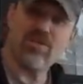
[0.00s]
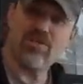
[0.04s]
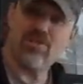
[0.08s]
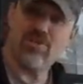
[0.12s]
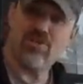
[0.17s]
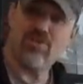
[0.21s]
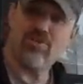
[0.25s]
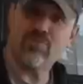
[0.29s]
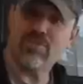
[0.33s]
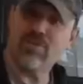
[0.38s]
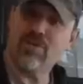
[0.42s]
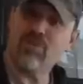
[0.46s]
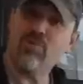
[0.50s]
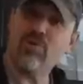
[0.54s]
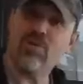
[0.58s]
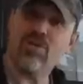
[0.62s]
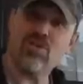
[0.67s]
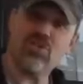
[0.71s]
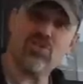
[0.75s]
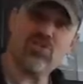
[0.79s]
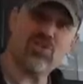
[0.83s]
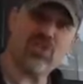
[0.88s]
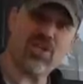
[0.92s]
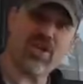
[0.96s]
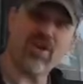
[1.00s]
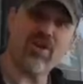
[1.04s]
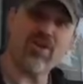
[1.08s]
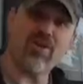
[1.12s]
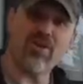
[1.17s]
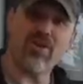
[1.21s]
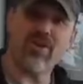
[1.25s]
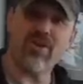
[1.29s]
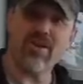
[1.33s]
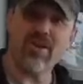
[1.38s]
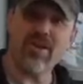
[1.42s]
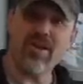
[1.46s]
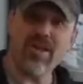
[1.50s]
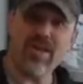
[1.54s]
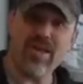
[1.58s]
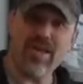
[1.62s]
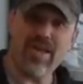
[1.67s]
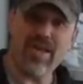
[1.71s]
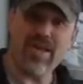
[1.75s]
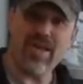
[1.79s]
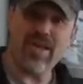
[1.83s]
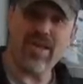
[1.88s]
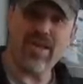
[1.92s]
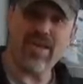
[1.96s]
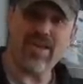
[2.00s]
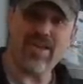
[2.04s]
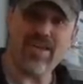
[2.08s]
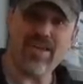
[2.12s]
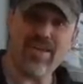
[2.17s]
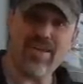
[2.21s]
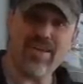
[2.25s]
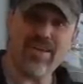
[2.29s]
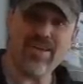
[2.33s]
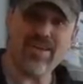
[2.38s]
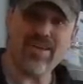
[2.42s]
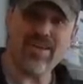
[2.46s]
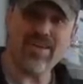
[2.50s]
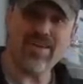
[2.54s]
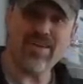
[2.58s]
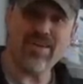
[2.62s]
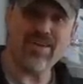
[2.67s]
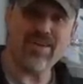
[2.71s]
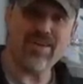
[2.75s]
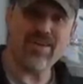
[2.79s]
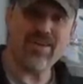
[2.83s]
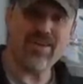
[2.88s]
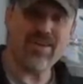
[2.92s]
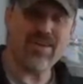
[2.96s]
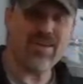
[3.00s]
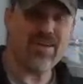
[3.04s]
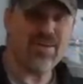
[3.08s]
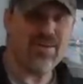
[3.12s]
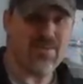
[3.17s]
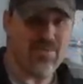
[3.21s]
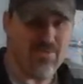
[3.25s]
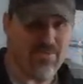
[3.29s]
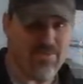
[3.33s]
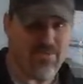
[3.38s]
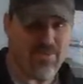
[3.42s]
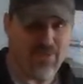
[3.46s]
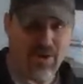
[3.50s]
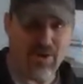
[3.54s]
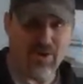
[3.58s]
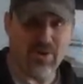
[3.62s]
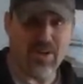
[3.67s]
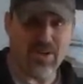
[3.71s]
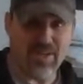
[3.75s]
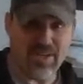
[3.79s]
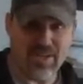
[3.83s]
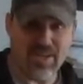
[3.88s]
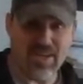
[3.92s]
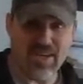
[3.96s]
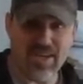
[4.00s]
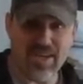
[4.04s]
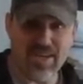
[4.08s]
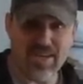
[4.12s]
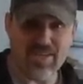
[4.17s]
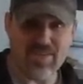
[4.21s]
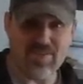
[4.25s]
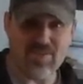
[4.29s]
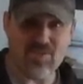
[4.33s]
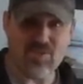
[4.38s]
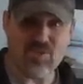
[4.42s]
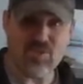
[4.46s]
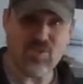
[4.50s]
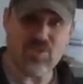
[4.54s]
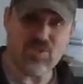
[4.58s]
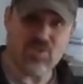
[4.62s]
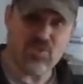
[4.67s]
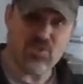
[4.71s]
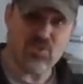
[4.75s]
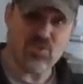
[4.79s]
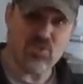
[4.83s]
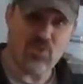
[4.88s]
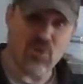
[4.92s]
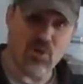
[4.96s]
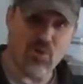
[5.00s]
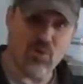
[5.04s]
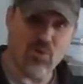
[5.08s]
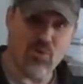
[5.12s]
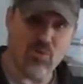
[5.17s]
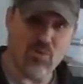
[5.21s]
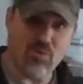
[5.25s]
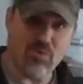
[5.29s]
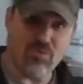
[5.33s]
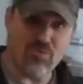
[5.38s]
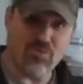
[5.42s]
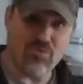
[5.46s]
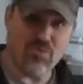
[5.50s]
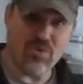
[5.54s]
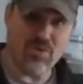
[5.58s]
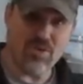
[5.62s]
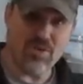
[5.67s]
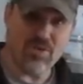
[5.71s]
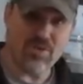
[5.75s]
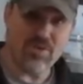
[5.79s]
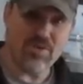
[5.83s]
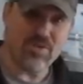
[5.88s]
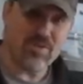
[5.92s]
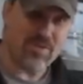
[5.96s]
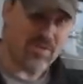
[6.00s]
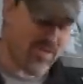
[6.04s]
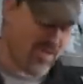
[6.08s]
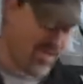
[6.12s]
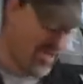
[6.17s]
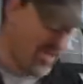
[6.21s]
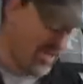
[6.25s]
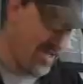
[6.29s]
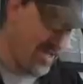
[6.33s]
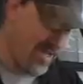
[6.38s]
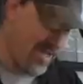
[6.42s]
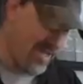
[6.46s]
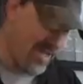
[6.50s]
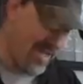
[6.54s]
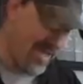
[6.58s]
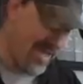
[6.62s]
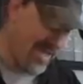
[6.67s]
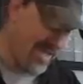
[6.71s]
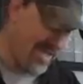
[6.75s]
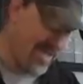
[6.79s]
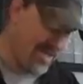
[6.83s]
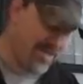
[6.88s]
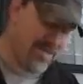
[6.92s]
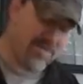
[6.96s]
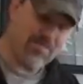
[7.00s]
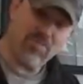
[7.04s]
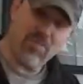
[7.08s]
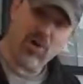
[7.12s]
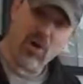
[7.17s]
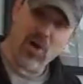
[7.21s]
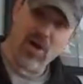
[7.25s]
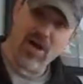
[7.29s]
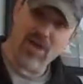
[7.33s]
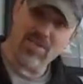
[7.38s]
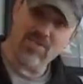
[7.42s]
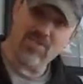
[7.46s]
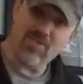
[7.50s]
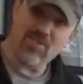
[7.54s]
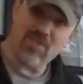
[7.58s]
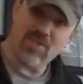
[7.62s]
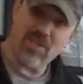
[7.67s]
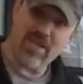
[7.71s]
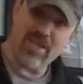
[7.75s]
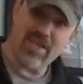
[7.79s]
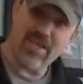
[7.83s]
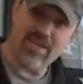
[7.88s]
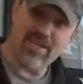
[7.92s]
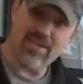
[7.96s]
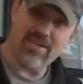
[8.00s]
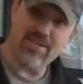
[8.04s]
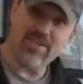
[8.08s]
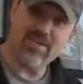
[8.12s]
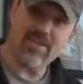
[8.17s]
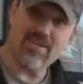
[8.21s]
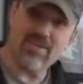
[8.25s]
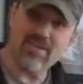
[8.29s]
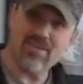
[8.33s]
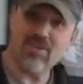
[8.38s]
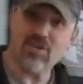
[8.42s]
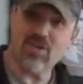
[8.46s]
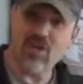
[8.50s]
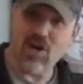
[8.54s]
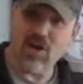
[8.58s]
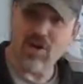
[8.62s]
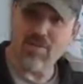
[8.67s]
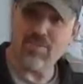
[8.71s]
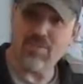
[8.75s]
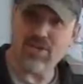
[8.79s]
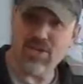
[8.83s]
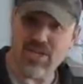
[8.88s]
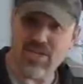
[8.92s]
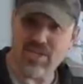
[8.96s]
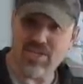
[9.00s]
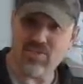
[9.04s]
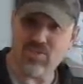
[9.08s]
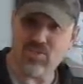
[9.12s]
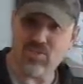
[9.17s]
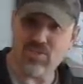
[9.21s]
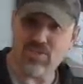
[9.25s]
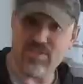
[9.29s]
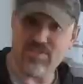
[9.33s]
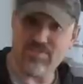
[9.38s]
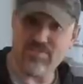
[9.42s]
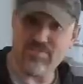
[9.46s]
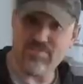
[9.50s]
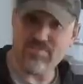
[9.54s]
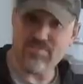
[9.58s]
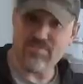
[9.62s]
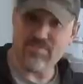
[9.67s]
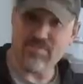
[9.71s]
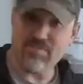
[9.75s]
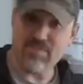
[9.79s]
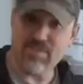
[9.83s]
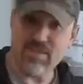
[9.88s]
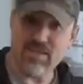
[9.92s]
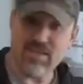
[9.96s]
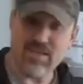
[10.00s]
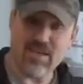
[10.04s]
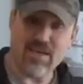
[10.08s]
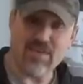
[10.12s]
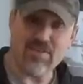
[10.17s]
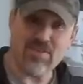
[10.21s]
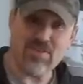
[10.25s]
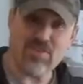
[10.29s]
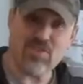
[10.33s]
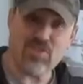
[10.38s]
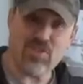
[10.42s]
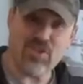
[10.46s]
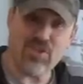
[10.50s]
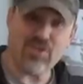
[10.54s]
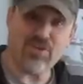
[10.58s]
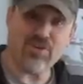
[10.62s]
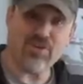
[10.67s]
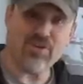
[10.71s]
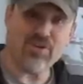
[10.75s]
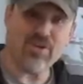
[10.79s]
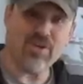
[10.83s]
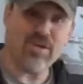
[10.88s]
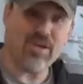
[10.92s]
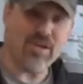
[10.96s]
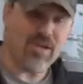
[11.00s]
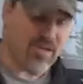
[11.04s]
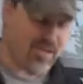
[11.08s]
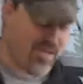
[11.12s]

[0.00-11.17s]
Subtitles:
to do is I want to share a very nice stove and pot stand combination. Now this here